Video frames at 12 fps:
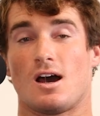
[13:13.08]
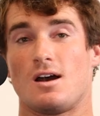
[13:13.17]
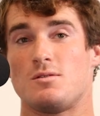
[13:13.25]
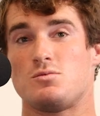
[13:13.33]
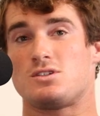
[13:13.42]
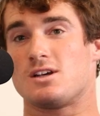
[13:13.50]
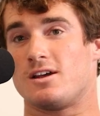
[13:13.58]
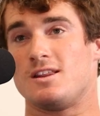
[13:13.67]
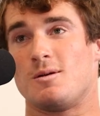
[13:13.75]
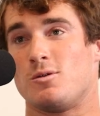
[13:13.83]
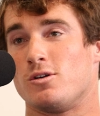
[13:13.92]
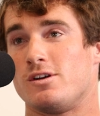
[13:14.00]
Yeah, I was
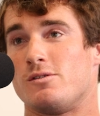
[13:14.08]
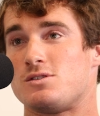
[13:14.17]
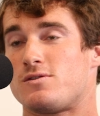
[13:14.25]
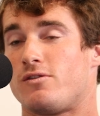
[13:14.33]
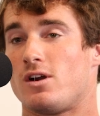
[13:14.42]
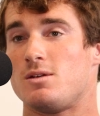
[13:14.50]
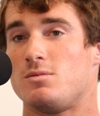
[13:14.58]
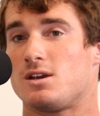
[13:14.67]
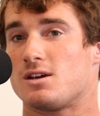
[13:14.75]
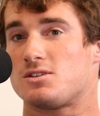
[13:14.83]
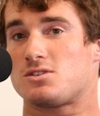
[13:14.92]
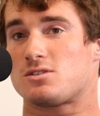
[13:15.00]
telling them earlier, it was funny
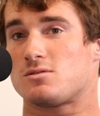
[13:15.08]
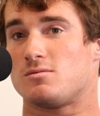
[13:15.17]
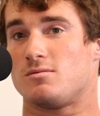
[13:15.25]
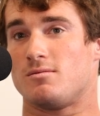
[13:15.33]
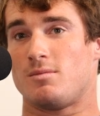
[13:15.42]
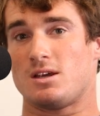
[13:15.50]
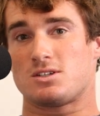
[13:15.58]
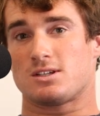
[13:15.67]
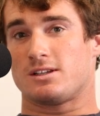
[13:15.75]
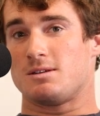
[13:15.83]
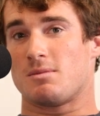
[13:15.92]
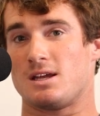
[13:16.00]
because
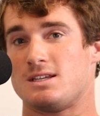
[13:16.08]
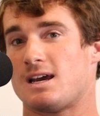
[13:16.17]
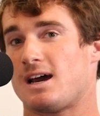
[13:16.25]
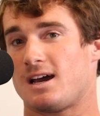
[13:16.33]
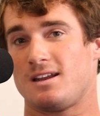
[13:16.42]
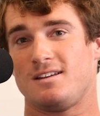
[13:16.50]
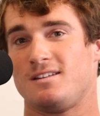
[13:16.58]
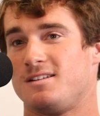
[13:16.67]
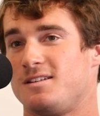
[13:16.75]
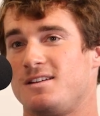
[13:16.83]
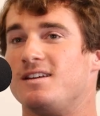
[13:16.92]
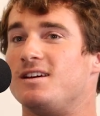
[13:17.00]
basically my dad
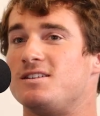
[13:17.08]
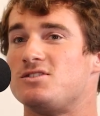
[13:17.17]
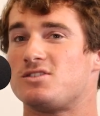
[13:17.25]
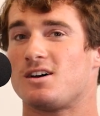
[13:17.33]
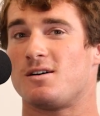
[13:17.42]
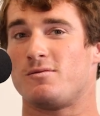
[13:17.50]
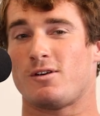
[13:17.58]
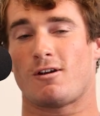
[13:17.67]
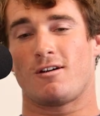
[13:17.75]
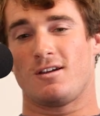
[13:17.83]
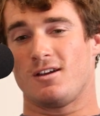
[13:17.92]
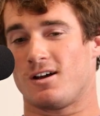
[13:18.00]
is
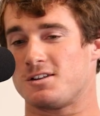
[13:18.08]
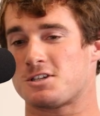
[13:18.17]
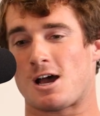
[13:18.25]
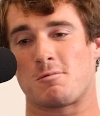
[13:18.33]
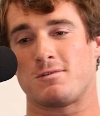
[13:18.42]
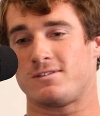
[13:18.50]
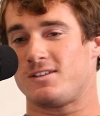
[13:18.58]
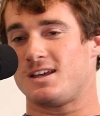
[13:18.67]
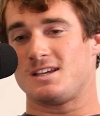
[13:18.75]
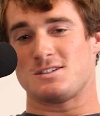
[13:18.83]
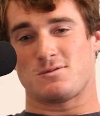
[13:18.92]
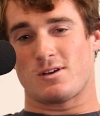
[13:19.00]
very on top of
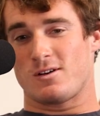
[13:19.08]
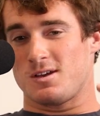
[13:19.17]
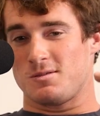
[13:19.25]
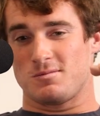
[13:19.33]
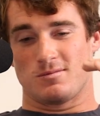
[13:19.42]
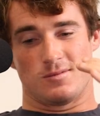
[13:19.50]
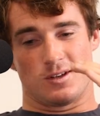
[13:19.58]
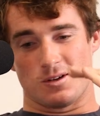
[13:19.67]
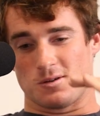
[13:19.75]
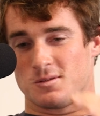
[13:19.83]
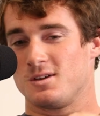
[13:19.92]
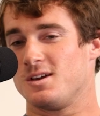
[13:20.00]
things, very,
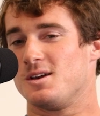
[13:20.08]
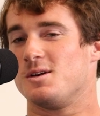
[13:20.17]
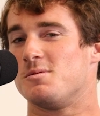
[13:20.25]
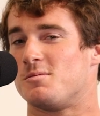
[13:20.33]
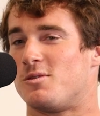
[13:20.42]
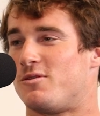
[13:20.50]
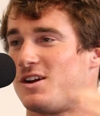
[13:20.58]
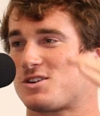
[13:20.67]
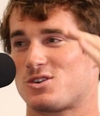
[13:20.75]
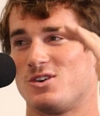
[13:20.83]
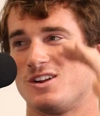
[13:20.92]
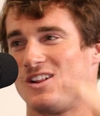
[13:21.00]

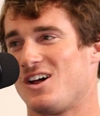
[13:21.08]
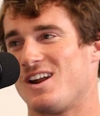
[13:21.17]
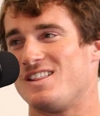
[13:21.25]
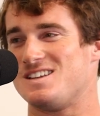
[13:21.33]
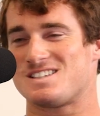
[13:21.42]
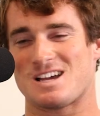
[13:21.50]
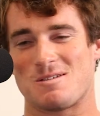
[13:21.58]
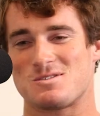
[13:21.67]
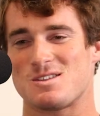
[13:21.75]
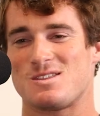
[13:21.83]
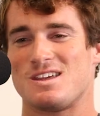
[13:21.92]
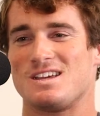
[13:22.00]
professional in a lot of these
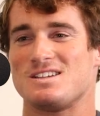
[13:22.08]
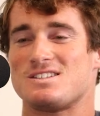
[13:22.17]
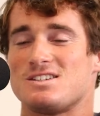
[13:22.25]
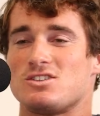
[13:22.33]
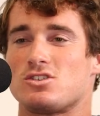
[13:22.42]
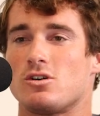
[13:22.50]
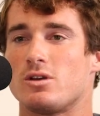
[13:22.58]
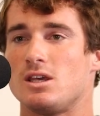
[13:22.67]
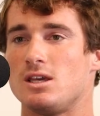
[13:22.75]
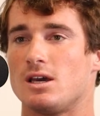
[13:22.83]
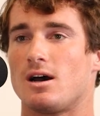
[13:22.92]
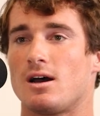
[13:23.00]
types of things. And so
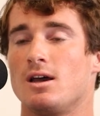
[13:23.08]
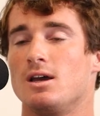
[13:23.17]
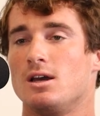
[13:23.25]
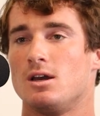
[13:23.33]
he